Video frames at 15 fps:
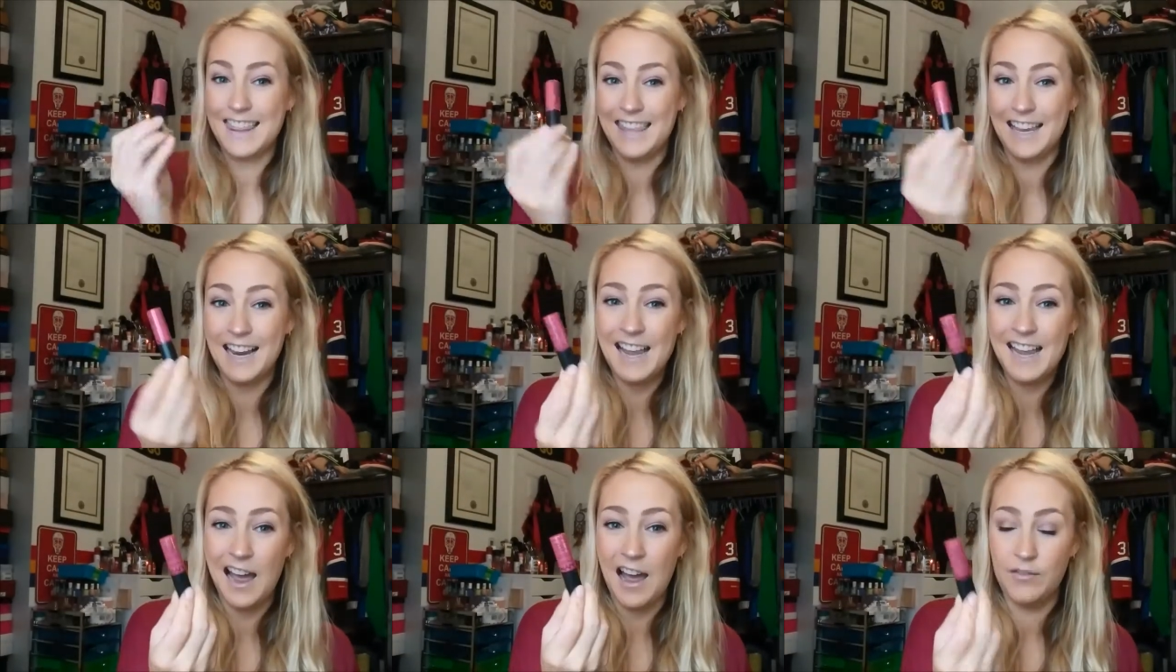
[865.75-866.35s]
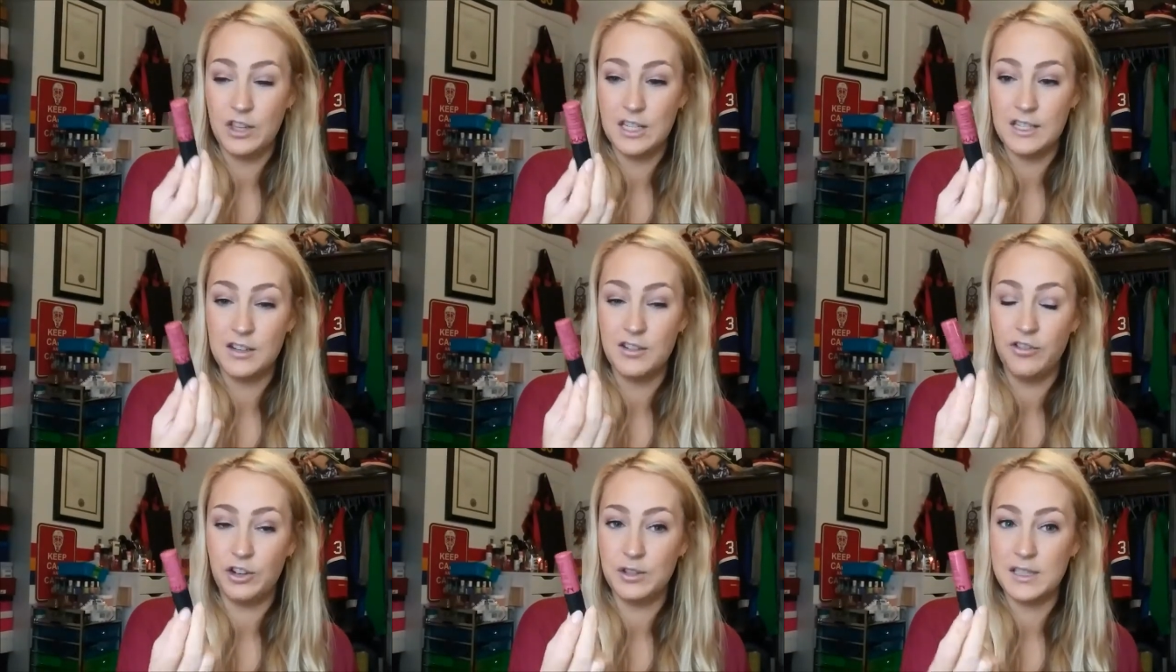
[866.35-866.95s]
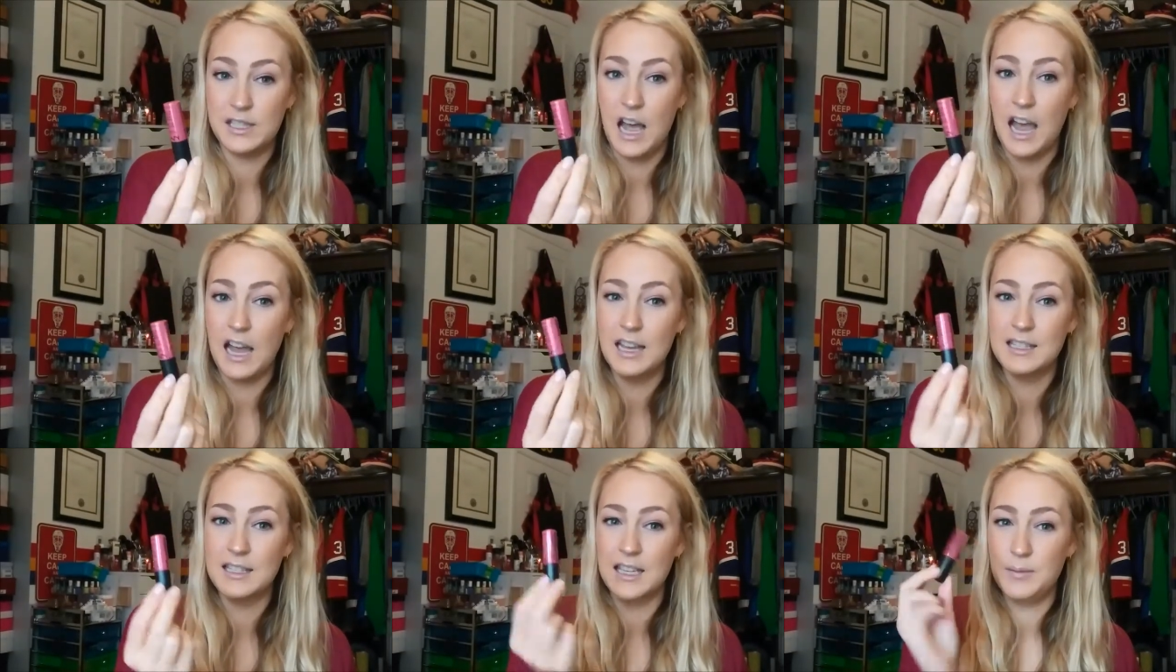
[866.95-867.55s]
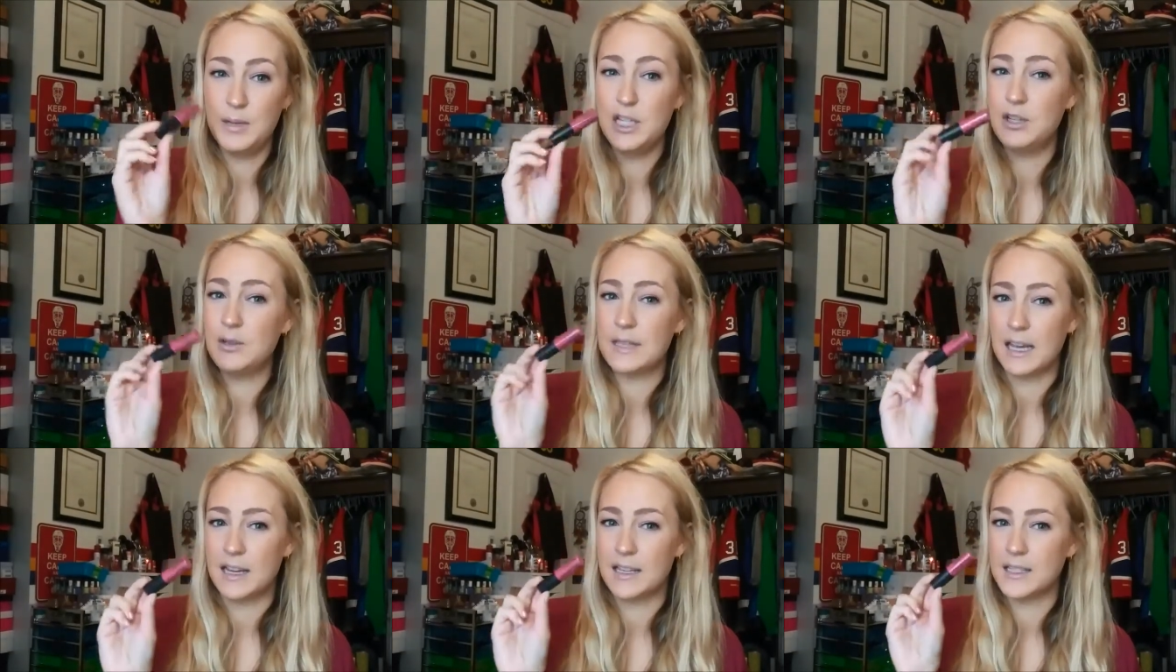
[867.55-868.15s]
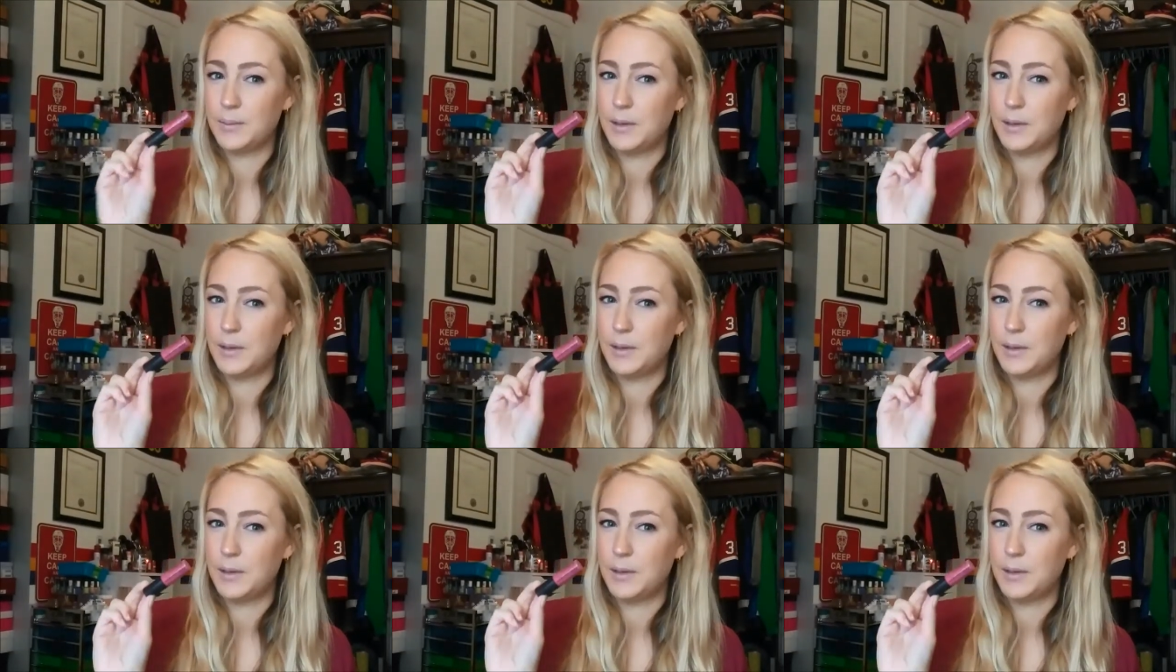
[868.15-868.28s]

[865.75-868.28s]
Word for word: I think I have this in full size. Give me two seconds.